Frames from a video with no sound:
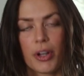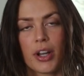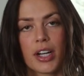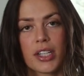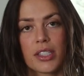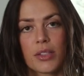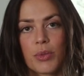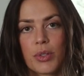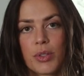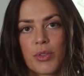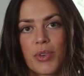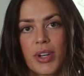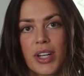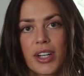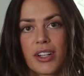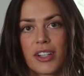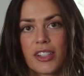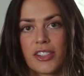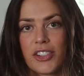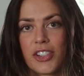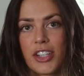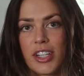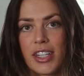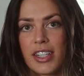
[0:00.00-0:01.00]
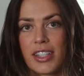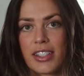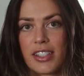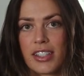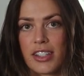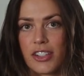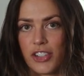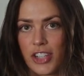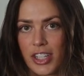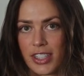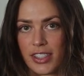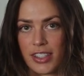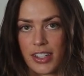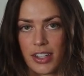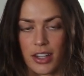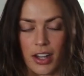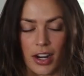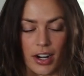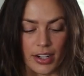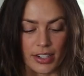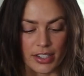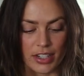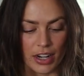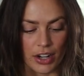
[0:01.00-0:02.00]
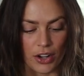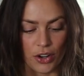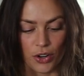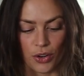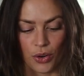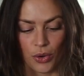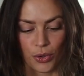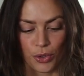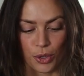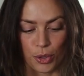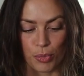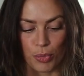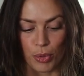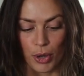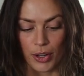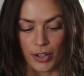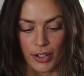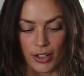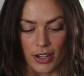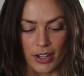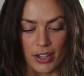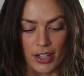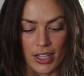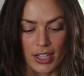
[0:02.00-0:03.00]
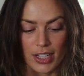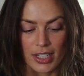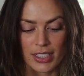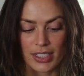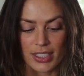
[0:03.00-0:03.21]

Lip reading: nights was when she suggested that I date her older brother.